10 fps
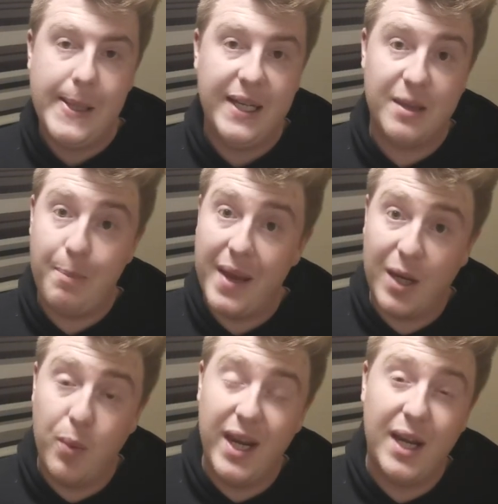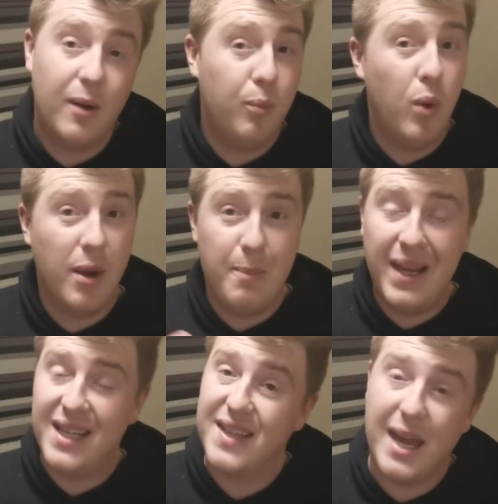It's a big week, one of the
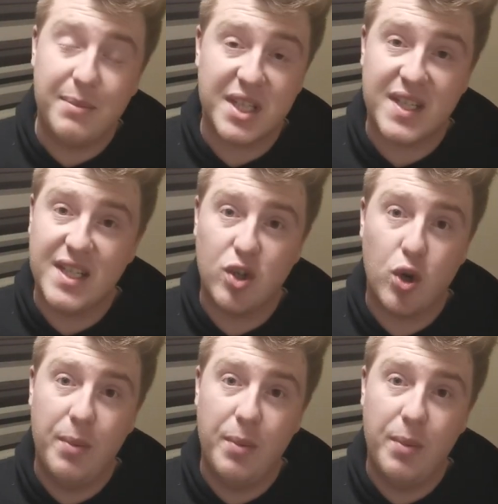biggest games of the season